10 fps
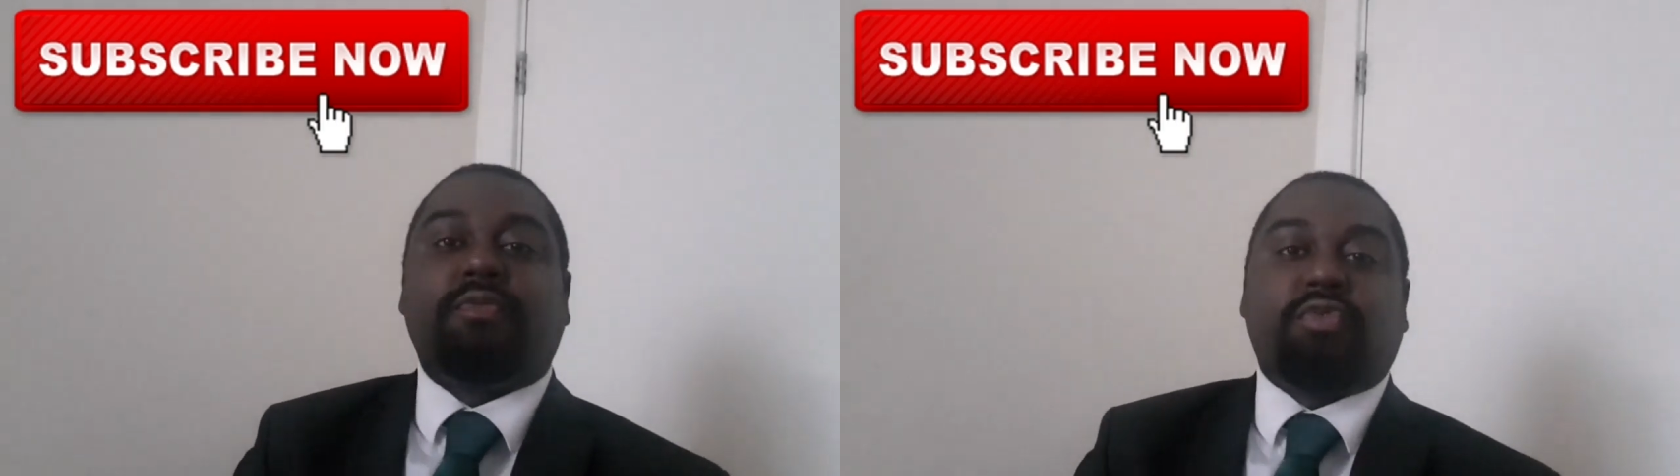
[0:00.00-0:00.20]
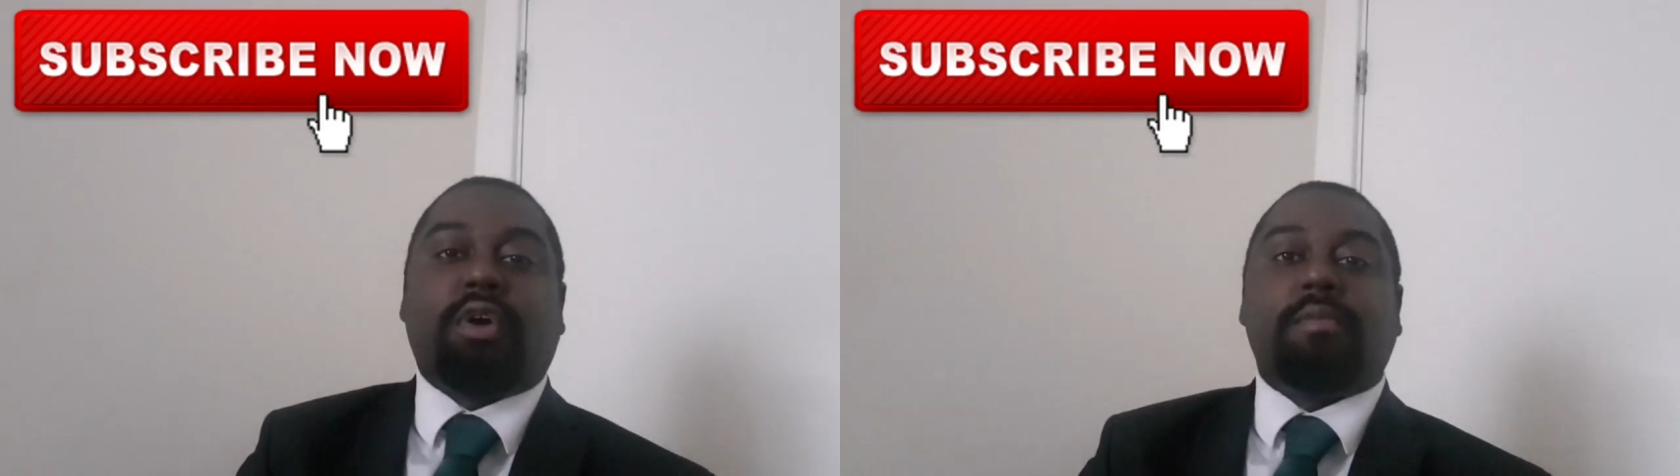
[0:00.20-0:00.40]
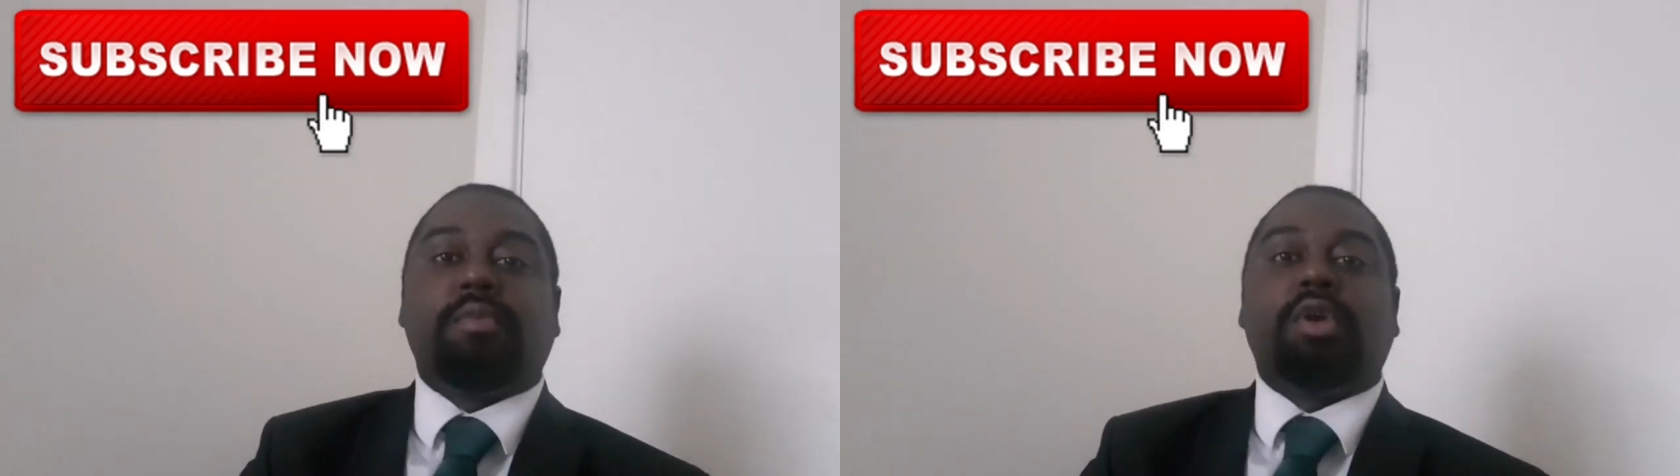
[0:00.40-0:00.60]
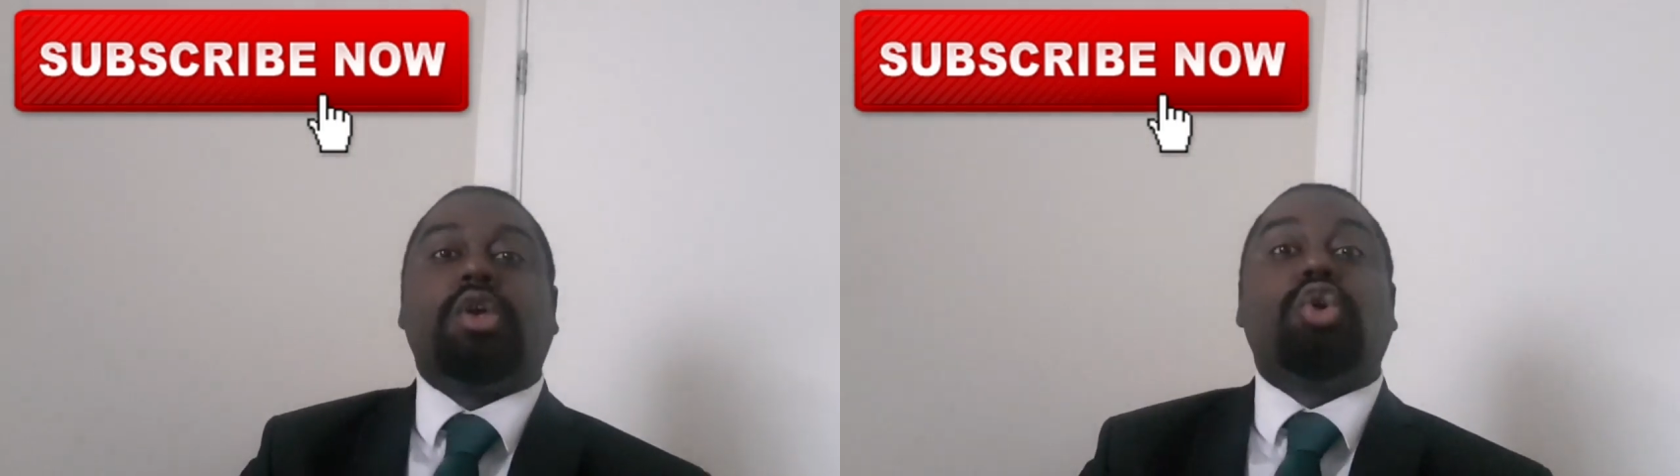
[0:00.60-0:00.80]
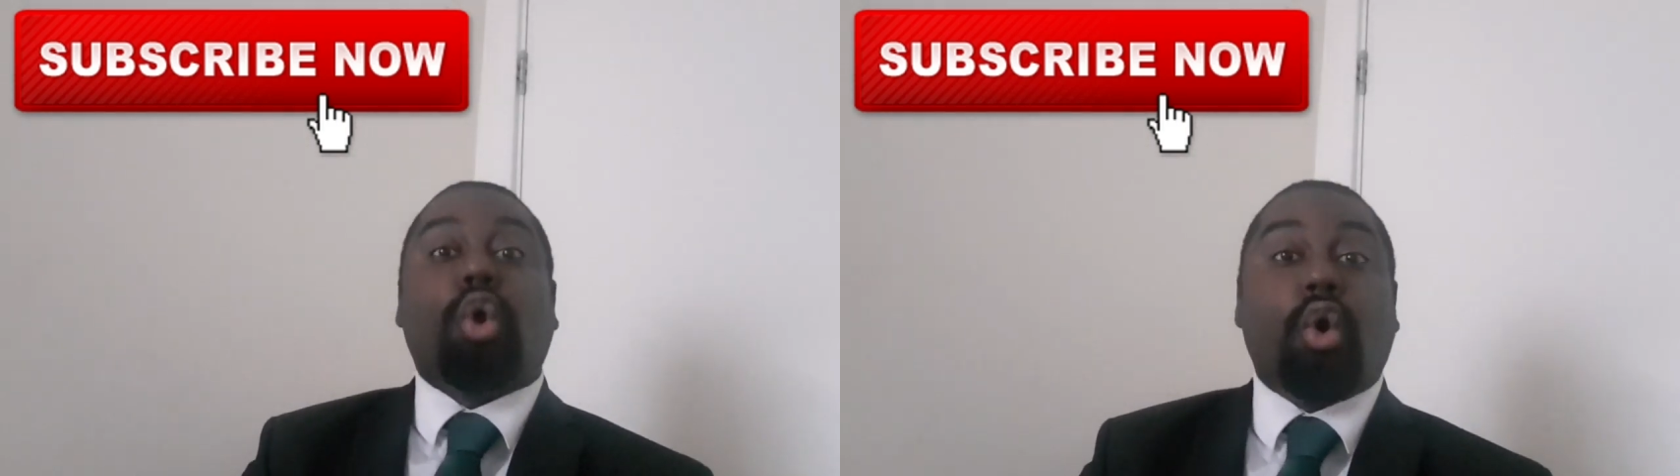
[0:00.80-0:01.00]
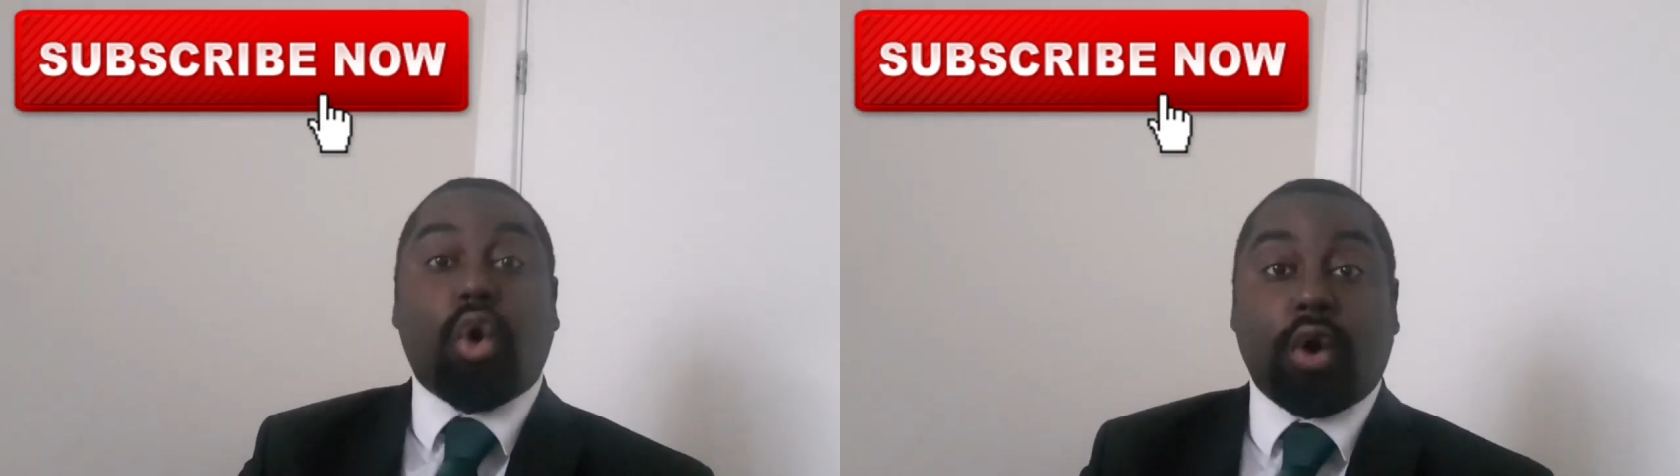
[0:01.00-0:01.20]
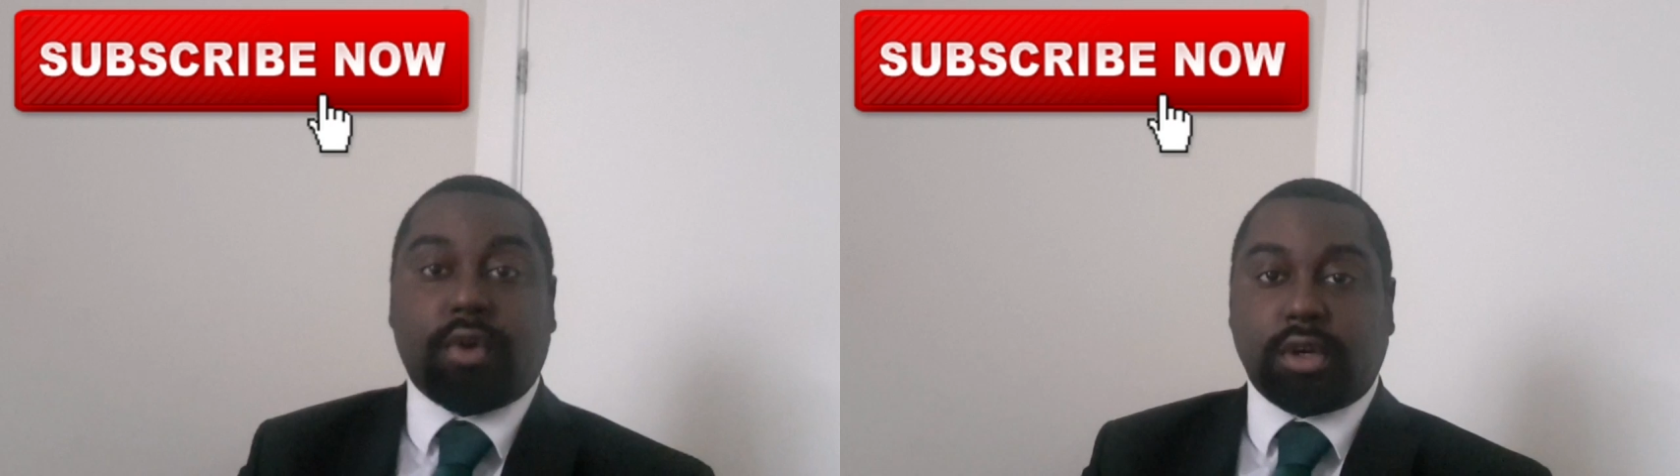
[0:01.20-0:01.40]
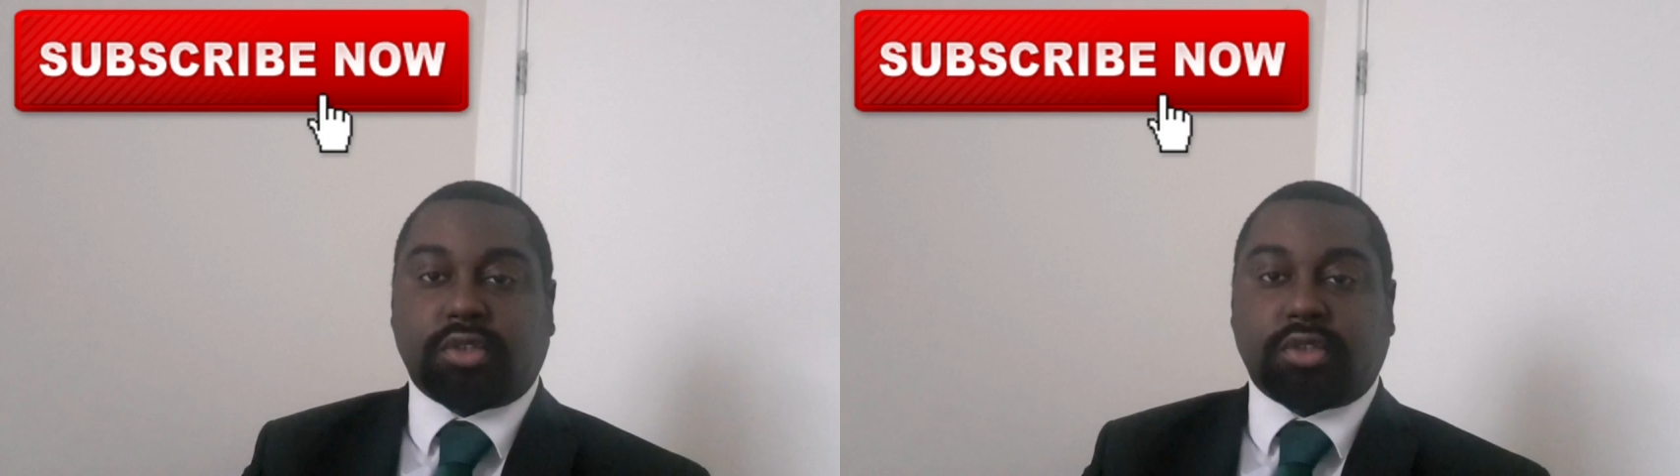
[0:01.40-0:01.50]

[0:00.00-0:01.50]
from your aura.